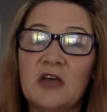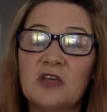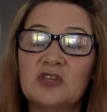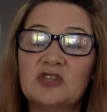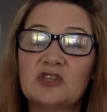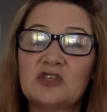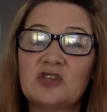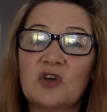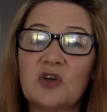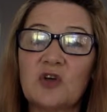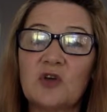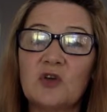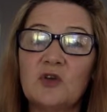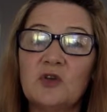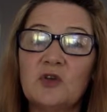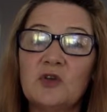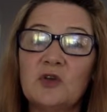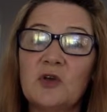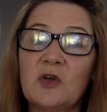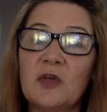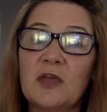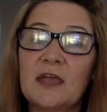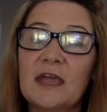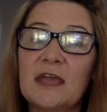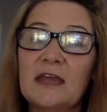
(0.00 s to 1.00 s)
So,
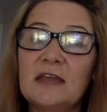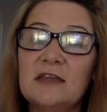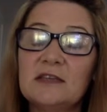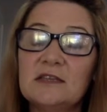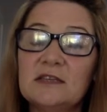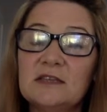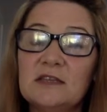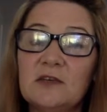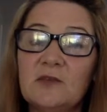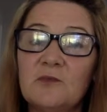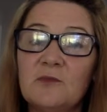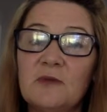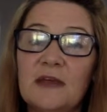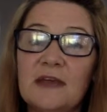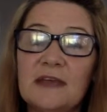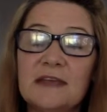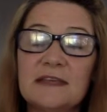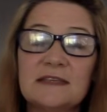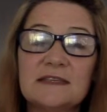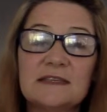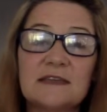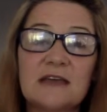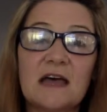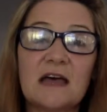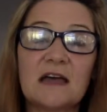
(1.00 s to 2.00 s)
get into your
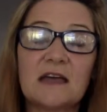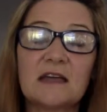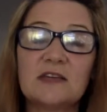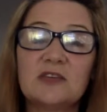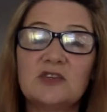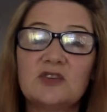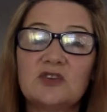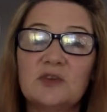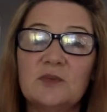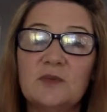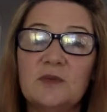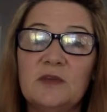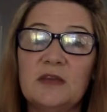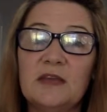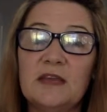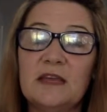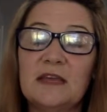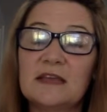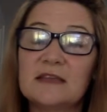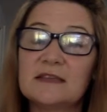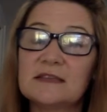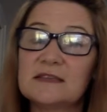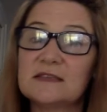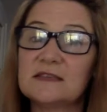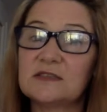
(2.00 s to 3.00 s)
reading, start
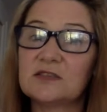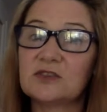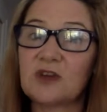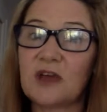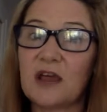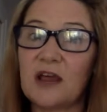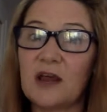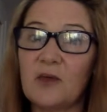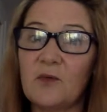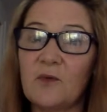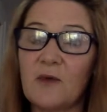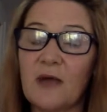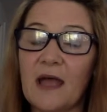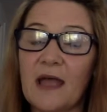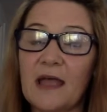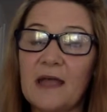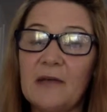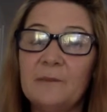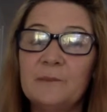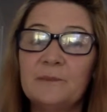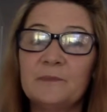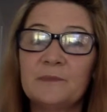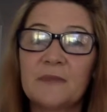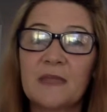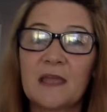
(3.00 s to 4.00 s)
contributing straight
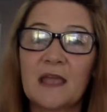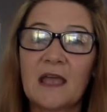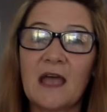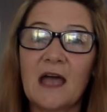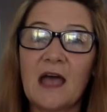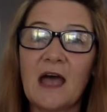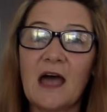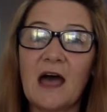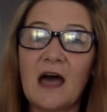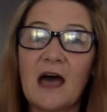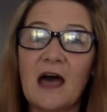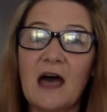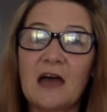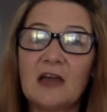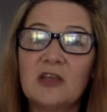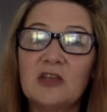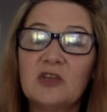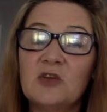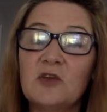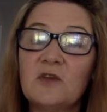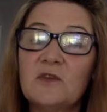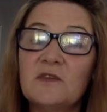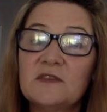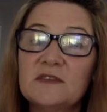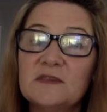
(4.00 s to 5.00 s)
away.
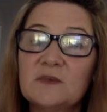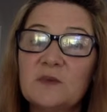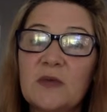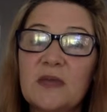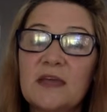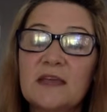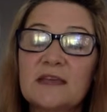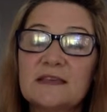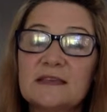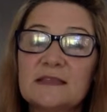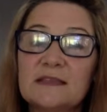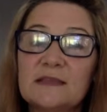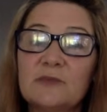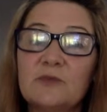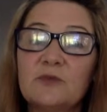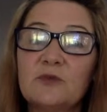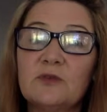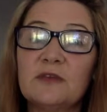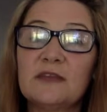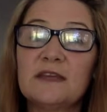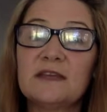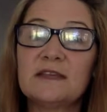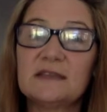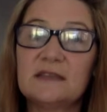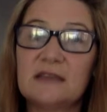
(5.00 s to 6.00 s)
This week is
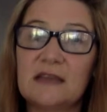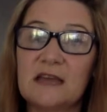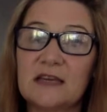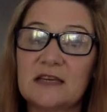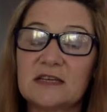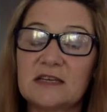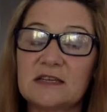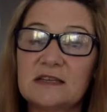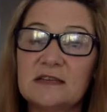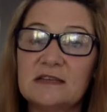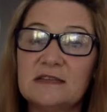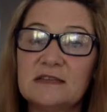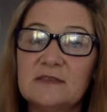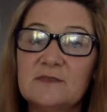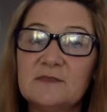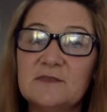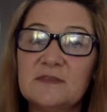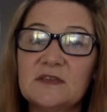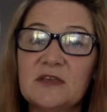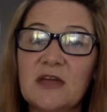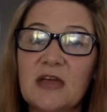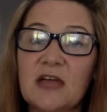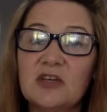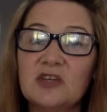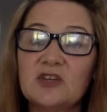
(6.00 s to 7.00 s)
liberal internationalism.
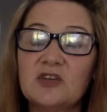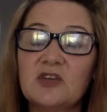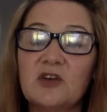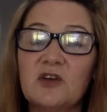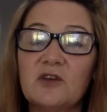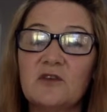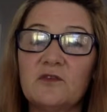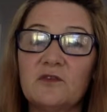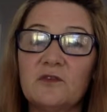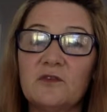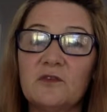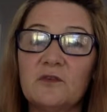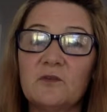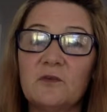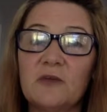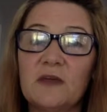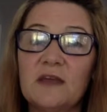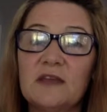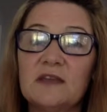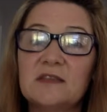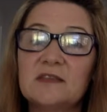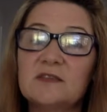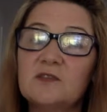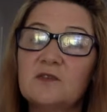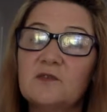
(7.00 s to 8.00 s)
So as you go through the
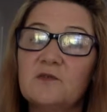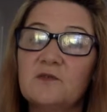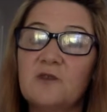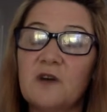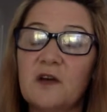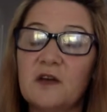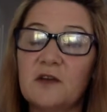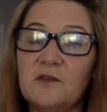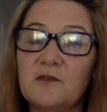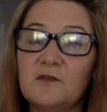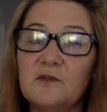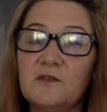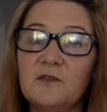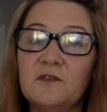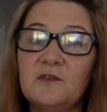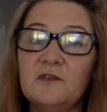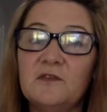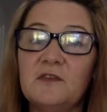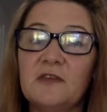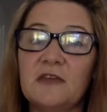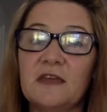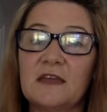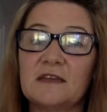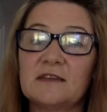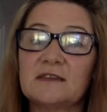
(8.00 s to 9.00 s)
readings, you'll find a few
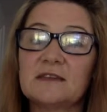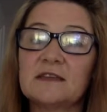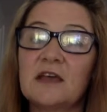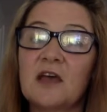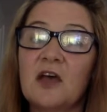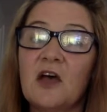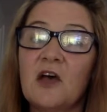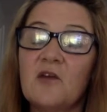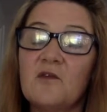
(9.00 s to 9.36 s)
things.